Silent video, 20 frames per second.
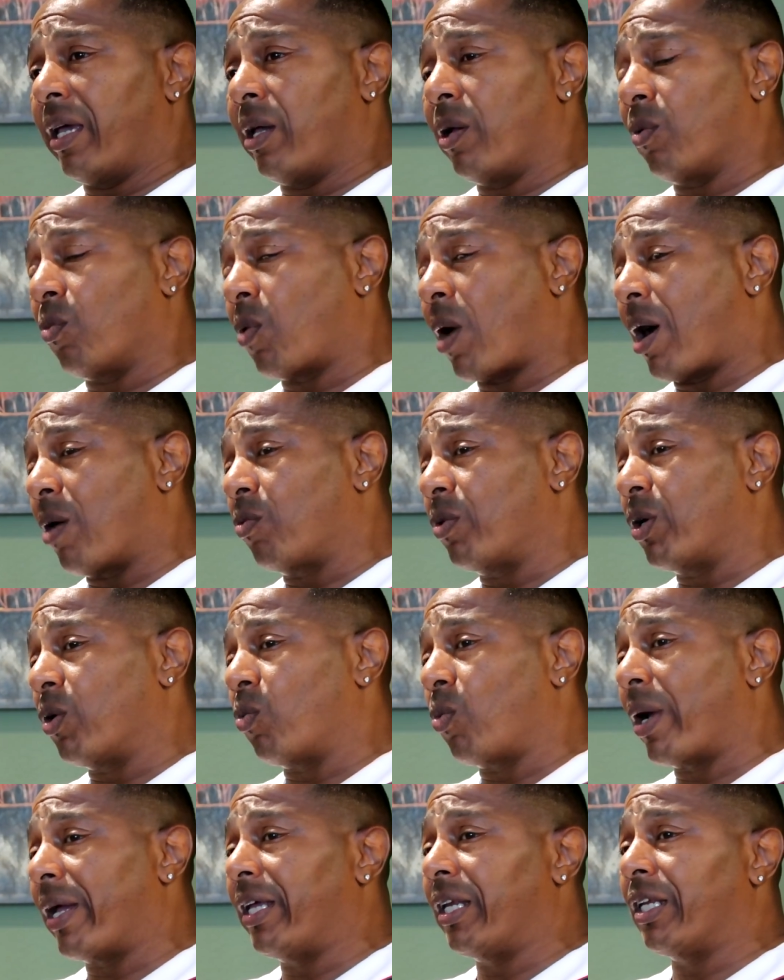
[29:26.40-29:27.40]
And while we're
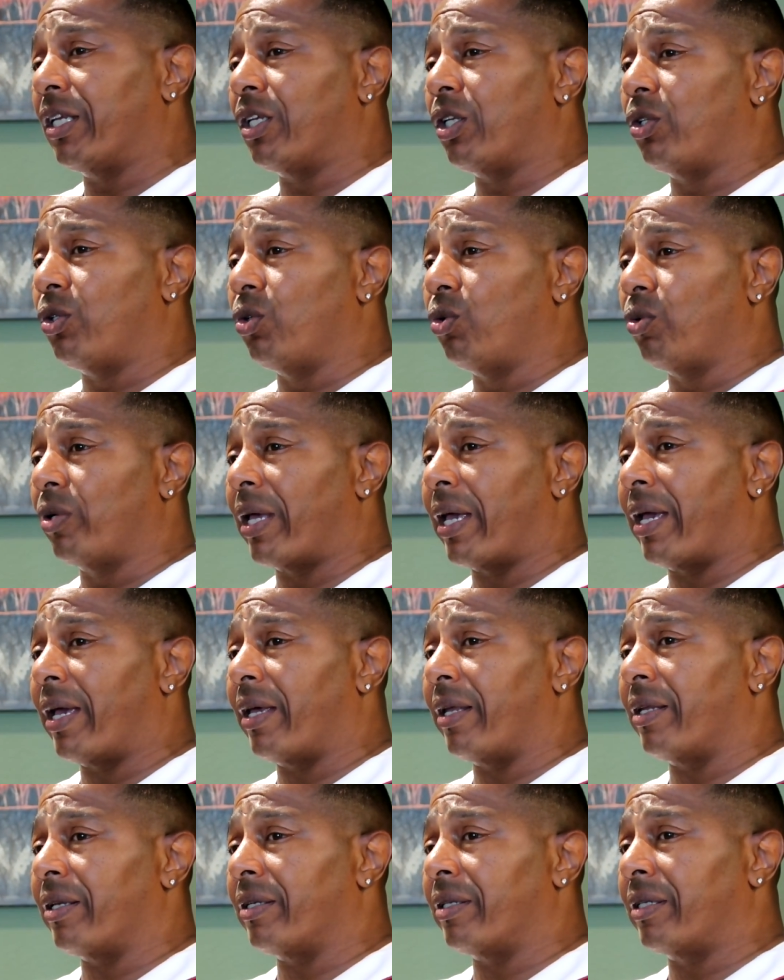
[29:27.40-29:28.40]
waiting to do
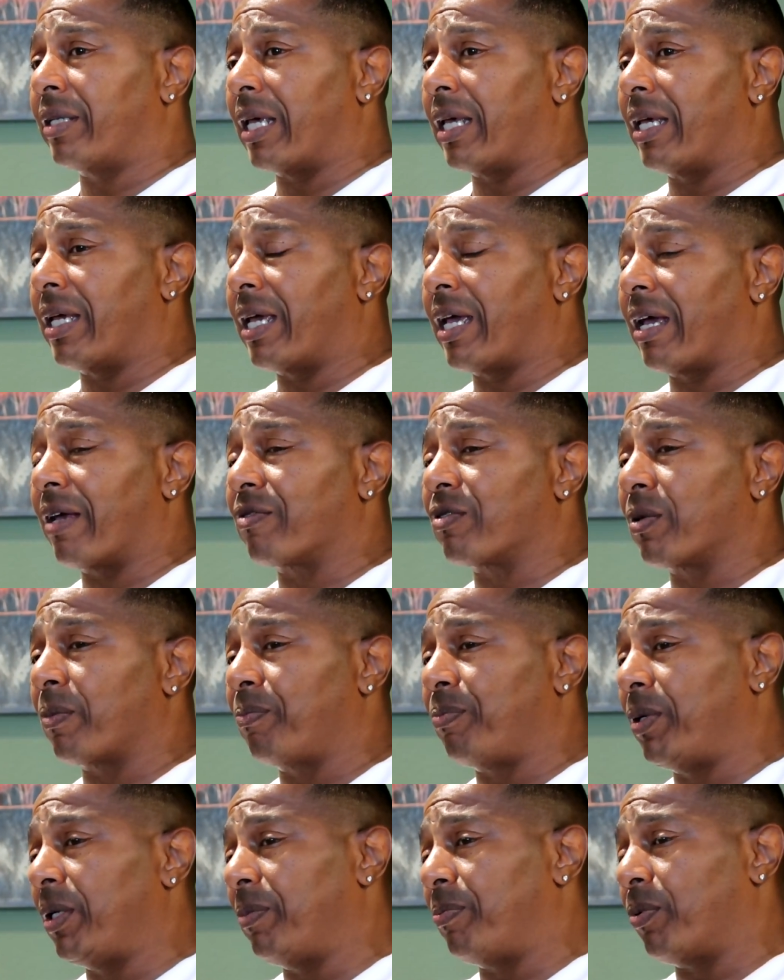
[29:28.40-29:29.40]
that, they have
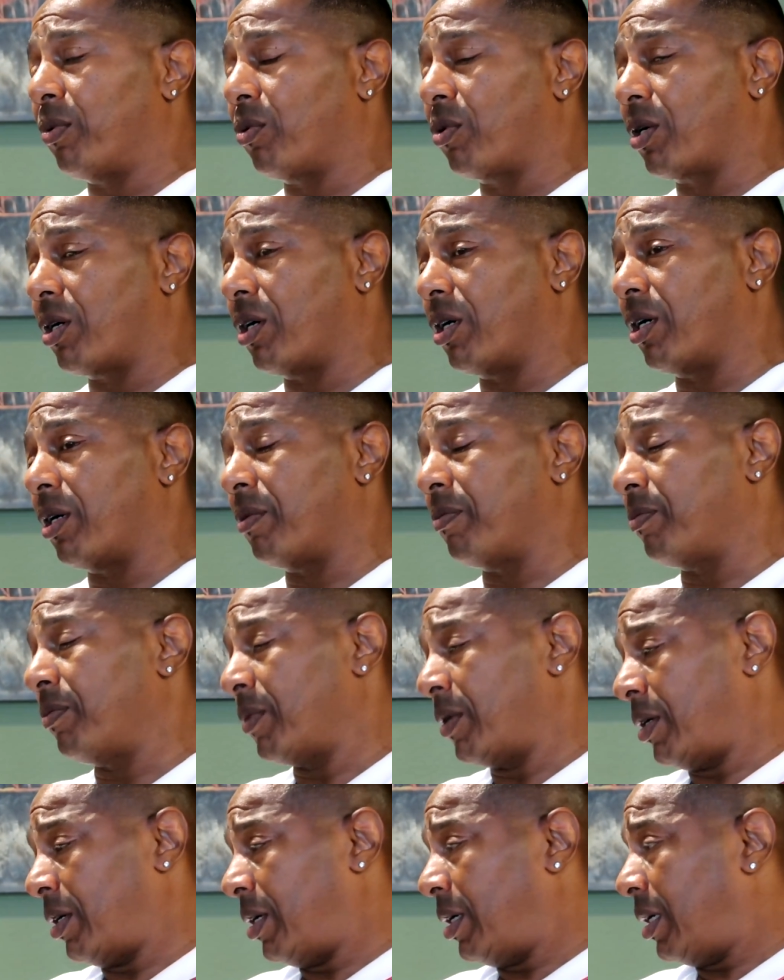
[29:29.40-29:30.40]
some people come
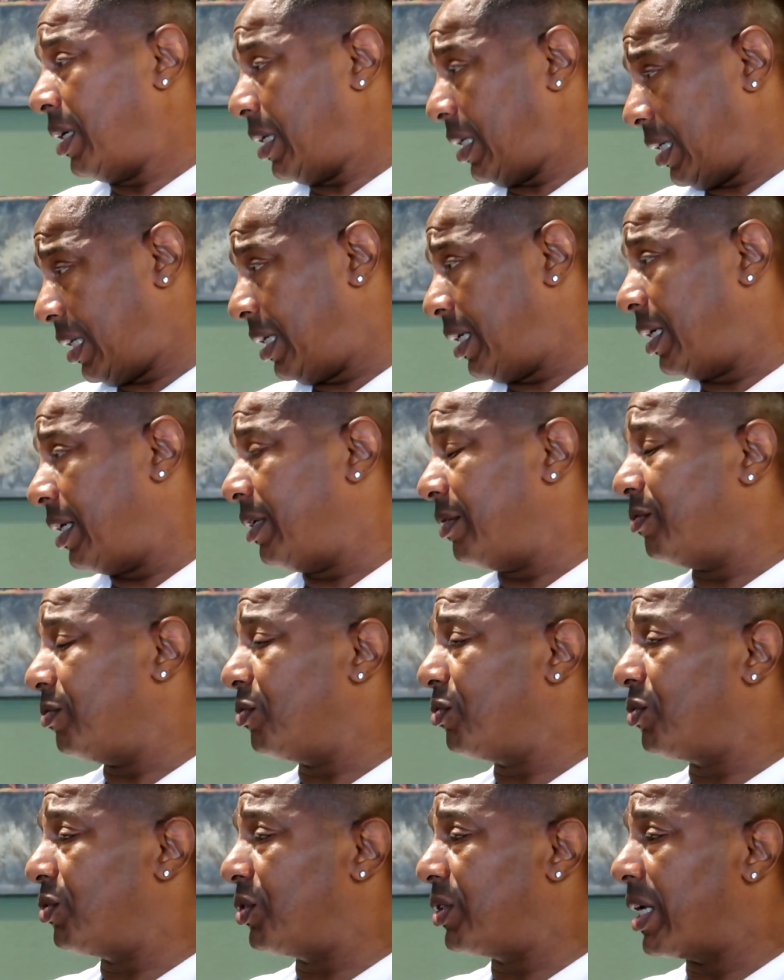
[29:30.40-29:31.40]

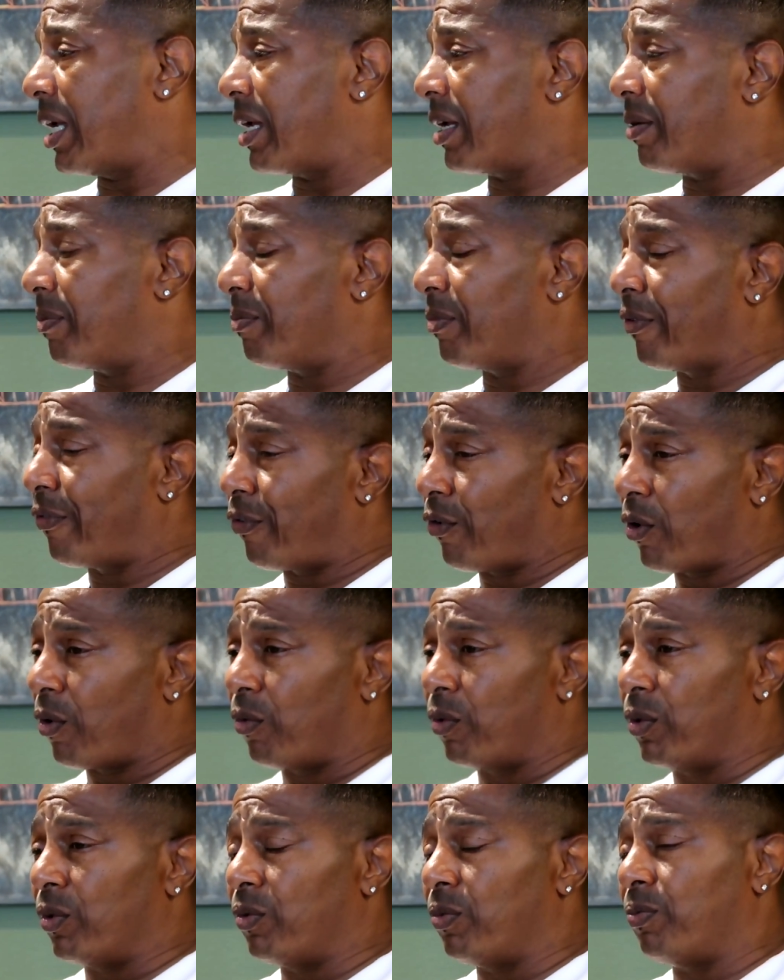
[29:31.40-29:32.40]
and check
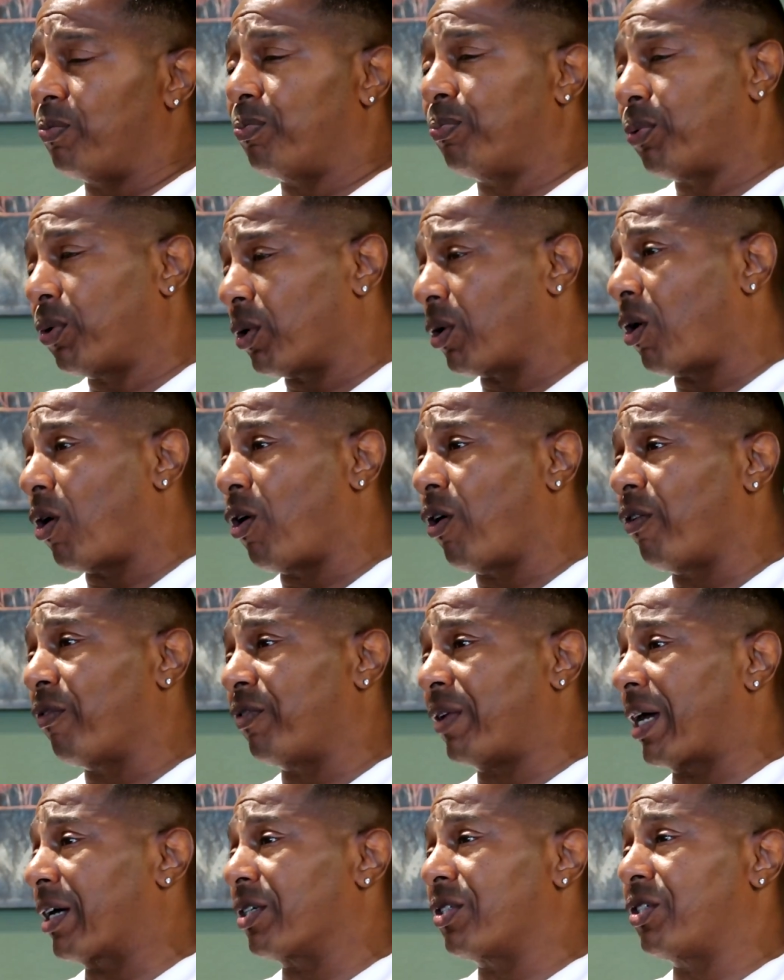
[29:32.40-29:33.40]
before we pull
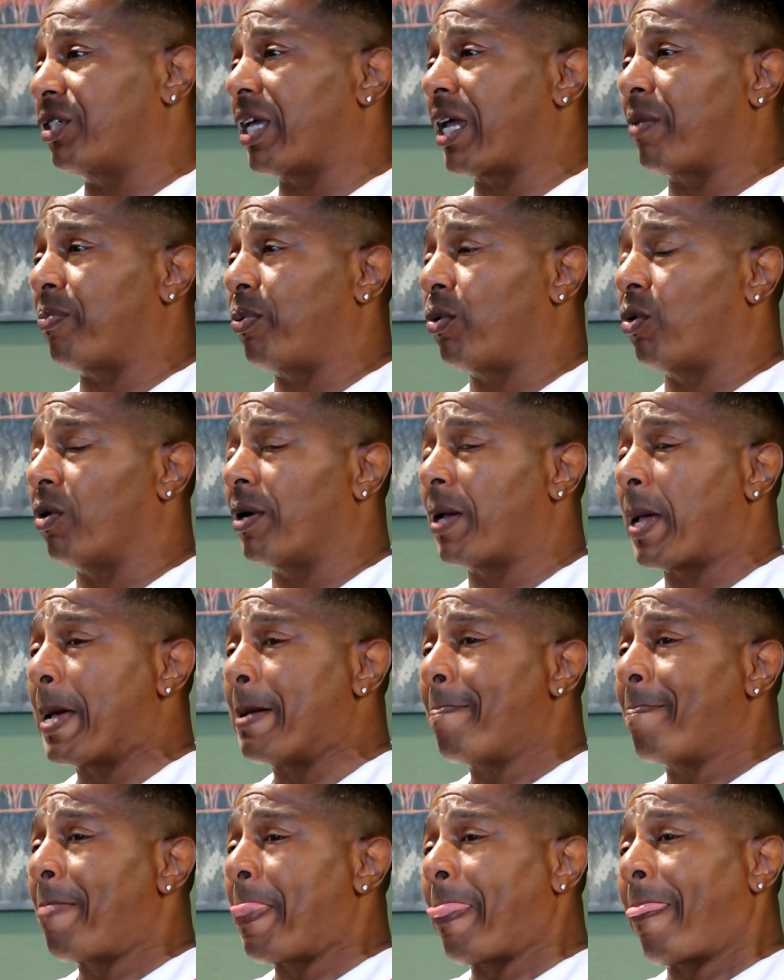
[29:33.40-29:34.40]
off, like a checkpoint.
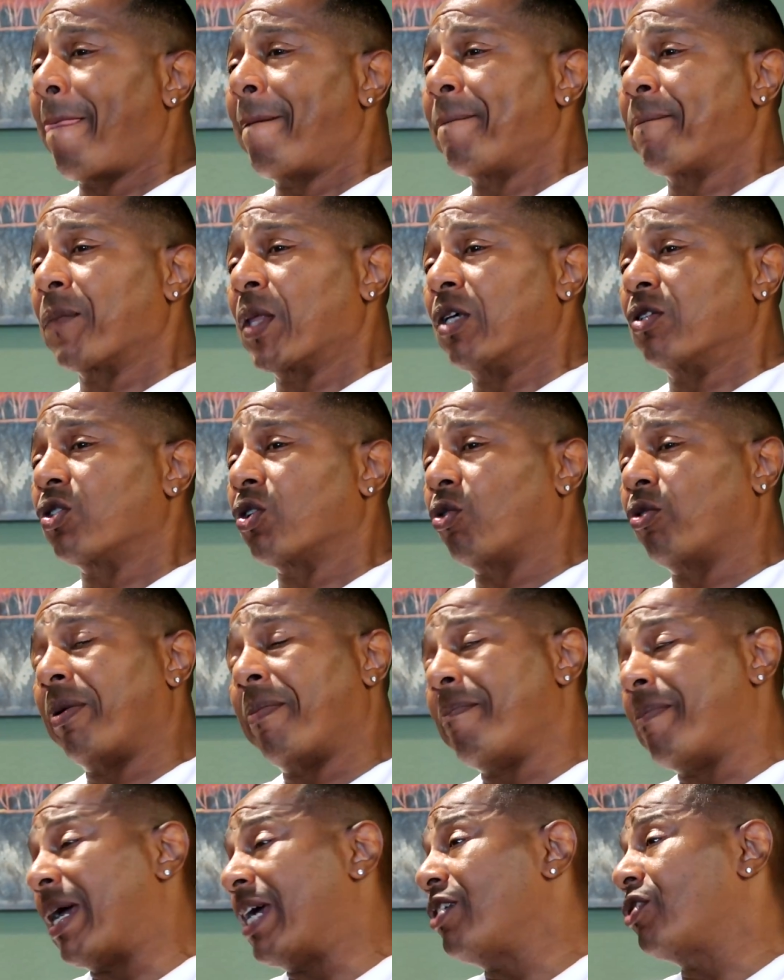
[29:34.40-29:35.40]
So
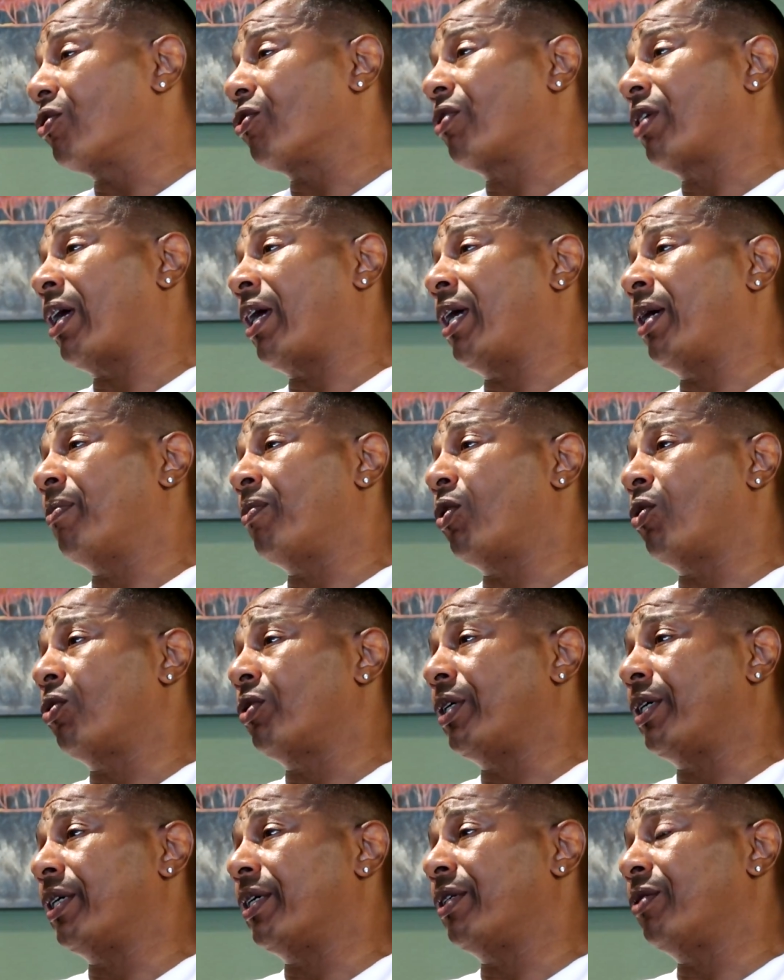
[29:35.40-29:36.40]
the major came
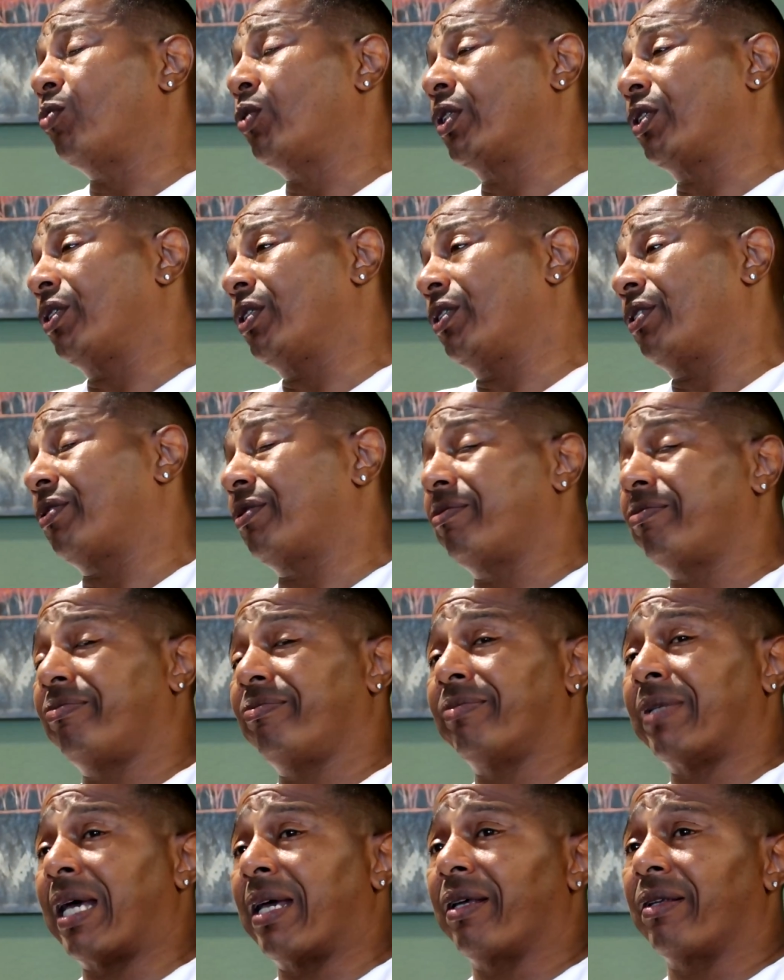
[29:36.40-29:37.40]
on there, which is
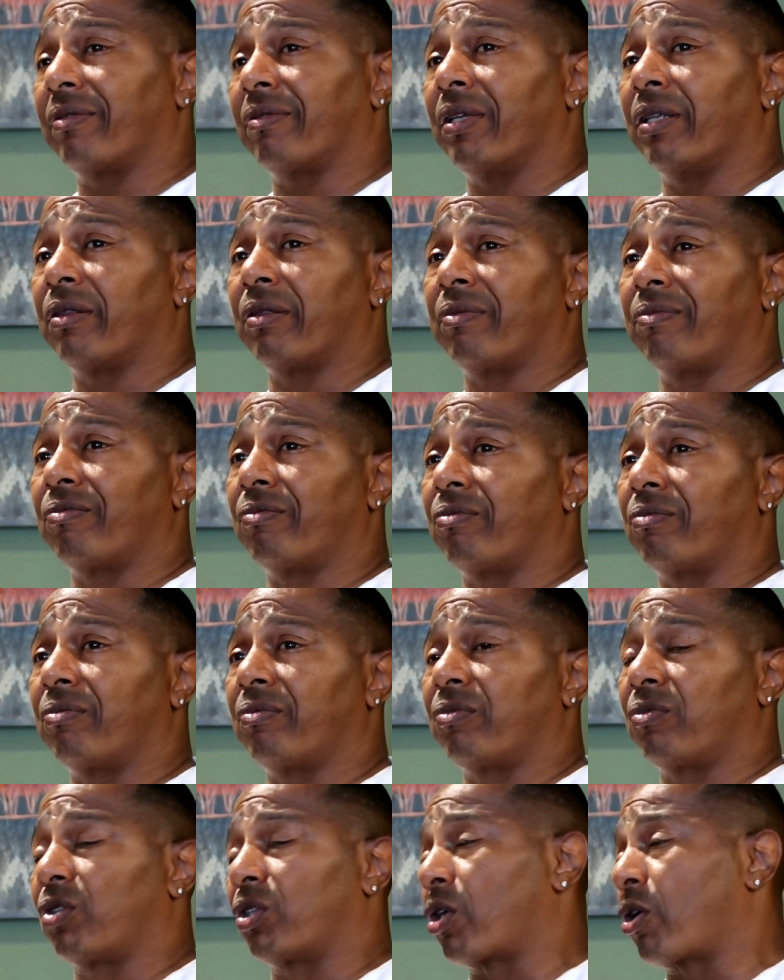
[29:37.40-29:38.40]
like the
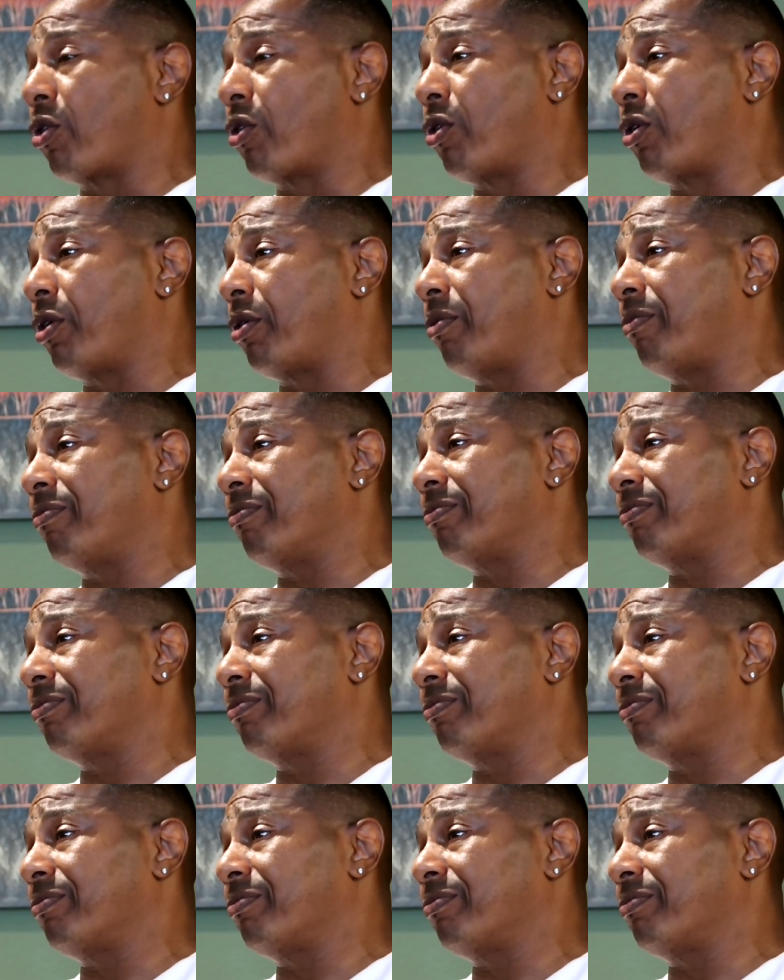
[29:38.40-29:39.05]
third